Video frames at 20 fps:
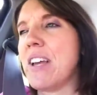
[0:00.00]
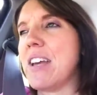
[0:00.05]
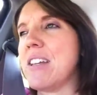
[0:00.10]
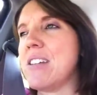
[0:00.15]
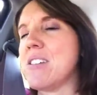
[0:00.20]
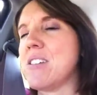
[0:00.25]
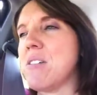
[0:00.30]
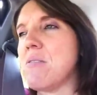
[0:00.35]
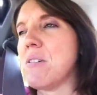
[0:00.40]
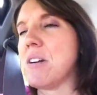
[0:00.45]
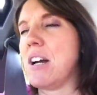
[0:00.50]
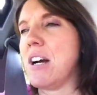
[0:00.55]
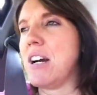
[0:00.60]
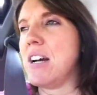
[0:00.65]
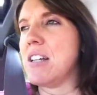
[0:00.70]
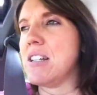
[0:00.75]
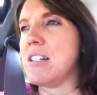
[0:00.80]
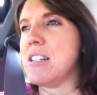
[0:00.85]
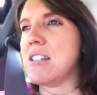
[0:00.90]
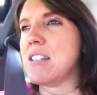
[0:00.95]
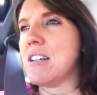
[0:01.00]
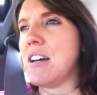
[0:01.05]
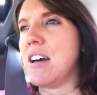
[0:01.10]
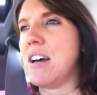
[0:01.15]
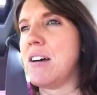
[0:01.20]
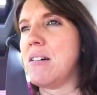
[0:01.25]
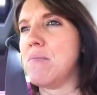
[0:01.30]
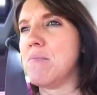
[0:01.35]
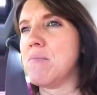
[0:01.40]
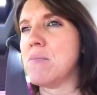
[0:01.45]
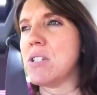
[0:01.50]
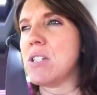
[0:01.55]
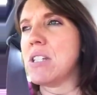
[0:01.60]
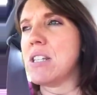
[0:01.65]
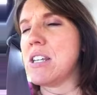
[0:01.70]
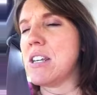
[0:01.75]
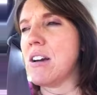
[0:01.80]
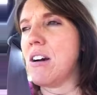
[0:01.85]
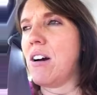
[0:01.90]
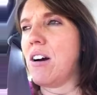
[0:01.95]
And so we got to
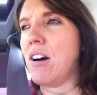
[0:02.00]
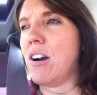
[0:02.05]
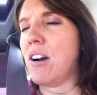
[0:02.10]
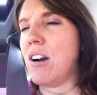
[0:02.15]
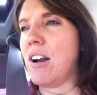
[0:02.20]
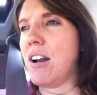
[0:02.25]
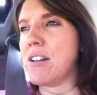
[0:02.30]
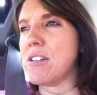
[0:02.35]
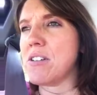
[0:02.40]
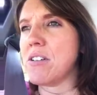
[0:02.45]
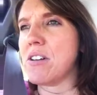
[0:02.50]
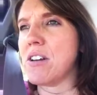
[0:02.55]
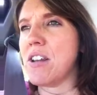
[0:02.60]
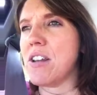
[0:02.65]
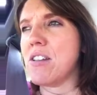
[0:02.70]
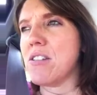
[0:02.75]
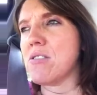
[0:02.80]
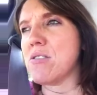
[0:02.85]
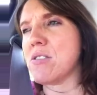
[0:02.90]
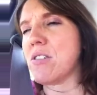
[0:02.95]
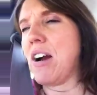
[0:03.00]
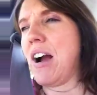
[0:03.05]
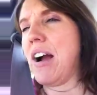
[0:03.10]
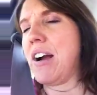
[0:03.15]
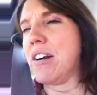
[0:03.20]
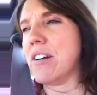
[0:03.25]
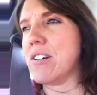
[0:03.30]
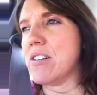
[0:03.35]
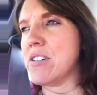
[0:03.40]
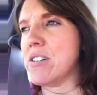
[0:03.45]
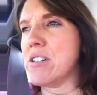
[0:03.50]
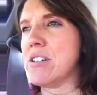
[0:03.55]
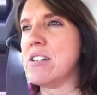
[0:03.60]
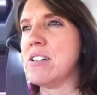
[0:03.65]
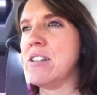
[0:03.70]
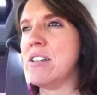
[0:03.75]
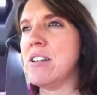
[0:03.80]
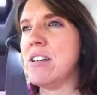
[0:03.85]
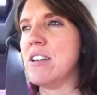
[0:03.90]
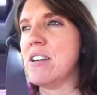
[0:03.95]
the ER, started eating those crackers.
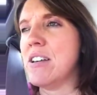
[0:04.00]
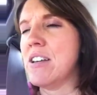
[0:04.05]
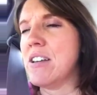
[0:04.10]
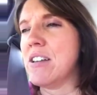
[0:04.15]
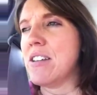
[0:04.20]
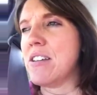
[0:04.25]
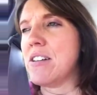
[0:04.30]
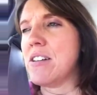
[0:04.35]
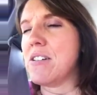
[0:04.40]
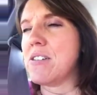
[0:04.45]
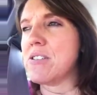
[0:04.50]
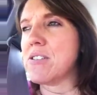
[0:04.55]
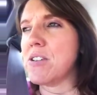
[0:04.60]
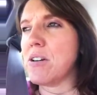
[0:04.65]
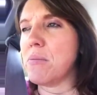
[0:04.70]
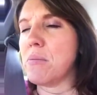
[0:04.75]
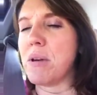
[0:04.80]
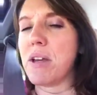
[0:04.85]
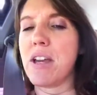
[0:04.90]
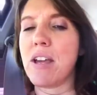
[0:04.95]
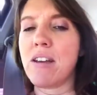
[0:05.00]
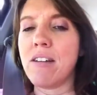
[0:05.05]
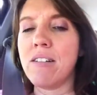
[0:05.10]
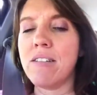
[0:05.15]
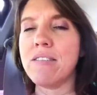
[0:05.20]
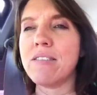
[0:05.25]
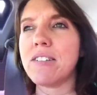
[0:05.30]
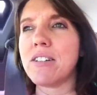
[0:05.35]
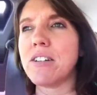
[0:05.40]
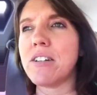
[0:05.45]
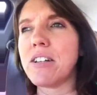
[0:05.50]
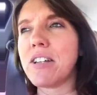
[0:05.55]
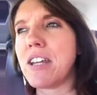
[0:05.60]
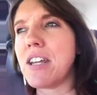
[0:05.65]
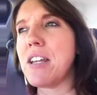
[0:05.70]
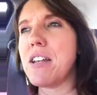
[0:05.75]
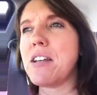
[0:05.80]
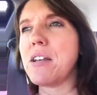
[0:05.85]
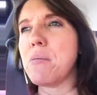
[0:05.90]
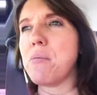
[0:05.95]
The nurse told me couldn't
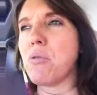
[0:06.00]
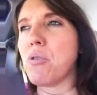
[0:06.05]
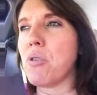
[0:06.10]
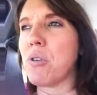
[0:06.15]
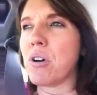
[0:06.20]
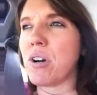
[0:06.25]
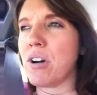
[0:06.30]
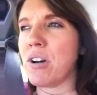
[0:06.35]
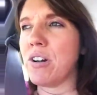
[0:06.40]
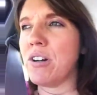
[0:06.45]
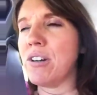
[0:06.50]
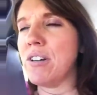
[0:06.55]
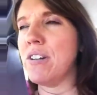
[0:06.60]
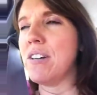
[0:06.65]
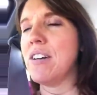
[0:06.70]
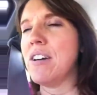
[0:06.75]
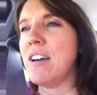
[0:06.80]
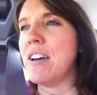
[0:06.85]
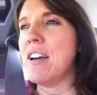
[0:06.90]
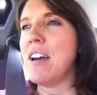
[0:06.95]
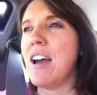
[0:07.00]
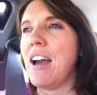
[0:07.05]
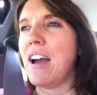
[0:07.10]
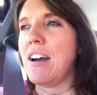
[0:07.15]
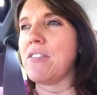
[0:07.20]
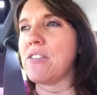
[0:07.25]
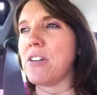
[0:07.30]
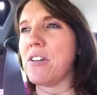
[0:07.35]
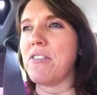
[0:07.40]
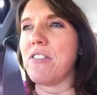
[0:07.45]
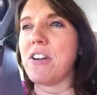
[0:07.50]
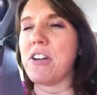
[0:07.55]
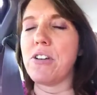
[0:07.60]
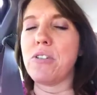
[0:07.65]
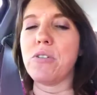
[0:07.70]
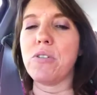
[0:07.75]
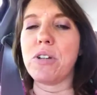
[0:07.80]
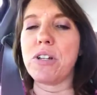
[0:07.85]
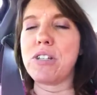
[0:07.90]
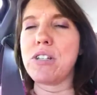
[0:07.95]
eat anymore after I've eaten
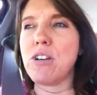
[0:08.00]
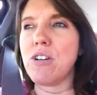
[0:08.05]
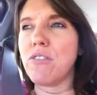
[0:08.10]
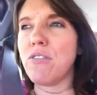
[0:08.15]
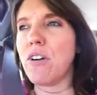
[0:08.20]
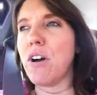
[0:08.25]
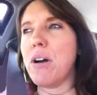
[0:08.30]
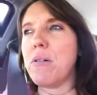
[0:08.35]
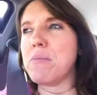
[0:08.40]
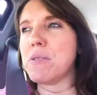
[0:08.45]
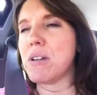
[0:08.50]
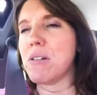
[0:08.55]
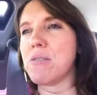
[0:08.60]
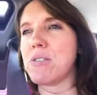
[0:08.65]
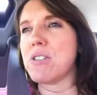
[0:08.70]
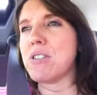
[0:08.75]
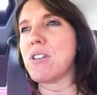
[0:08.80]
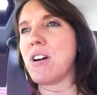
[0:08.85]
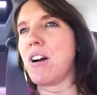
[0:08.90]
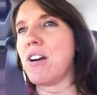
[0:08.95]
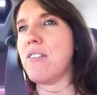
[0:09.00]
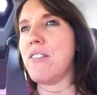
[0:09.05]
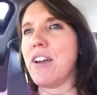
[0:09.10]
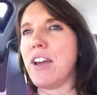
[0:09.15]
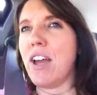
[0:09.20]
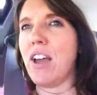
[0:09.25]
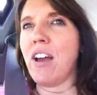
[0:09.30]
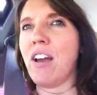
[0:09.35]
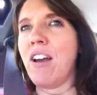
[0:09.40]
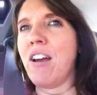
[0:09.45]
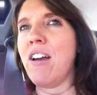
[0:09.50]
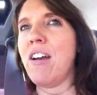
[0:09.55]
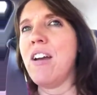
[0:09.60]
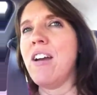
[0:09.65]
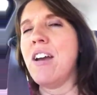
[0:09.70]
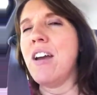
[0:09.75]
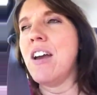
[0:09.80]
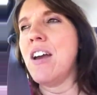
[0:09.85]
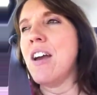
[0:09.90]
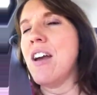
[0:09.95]
only 2 of them, so I was starving.
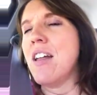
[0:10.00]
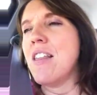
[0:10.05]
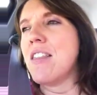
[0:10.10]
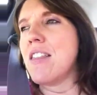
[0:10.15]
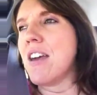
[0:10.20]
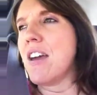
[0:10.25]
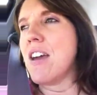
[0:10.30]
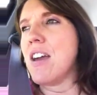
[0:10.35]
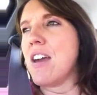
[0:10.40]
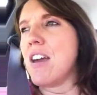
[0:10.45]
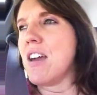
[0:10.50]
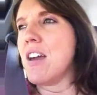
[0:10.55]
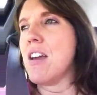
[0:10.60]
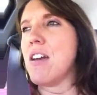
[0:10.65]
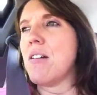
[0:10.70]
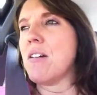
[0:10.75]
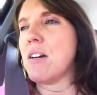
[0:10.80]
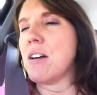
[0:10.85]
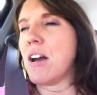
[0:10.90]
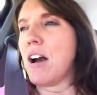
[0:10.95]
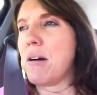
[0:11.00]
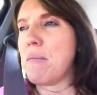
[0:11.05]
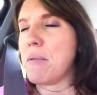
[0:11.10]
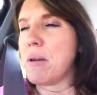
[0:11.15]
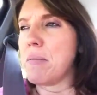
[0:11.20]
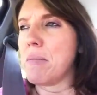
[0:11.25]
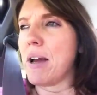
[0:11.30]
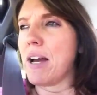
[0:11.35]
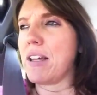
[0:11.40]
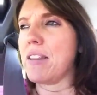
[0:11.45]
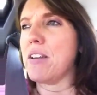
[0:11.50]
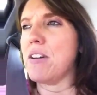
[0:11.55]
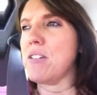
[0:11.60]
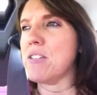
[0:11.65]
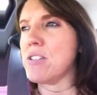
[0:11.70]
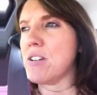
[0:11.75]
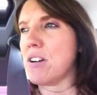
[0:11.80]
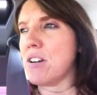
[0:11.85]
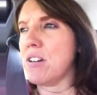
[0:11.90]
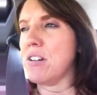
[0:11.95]
They got me back
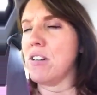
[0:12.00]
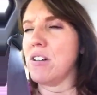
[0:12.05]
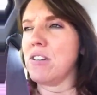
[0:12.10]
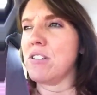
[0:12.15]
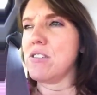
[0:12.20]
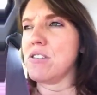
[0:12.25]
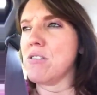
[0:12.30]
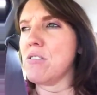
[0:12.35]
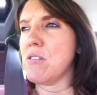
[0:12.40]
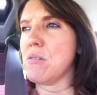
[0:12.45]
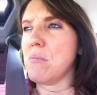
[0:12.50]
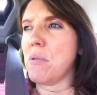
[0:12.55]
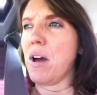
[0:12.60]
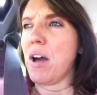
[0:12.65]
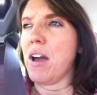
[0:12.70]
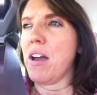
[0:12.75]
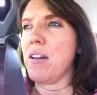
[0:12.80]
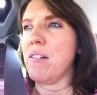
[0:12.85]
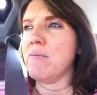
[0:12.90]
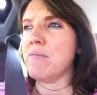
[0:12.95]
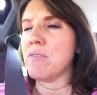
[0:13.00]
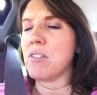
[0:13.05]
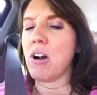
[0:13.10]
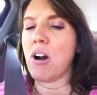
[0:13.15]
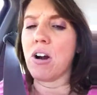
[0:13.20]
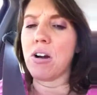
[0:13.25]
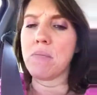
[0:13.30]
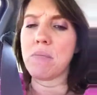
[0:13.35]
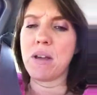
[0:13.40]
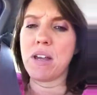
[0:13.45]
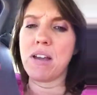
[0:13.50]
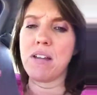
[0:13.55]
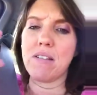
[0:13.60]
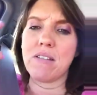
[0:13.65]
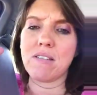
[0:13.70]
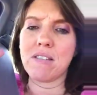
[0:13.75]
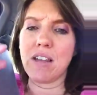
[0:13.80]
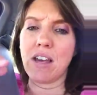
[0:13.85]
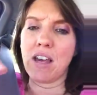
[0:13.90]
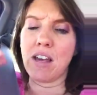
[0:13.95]
there, started doing my heartbeat
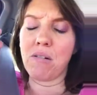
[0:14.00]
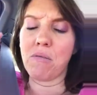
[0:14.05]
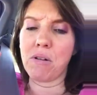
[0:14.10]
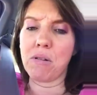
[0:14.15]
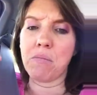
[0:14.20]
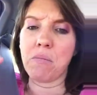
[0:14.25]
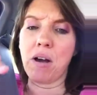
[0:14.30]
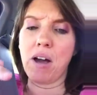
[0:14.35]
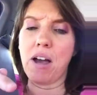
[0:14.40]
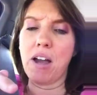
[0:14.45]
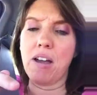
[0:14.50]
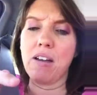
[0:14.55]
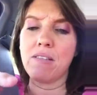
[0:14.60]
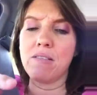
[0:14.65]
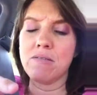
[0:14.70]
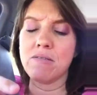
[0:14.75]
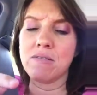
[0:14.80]
thing with my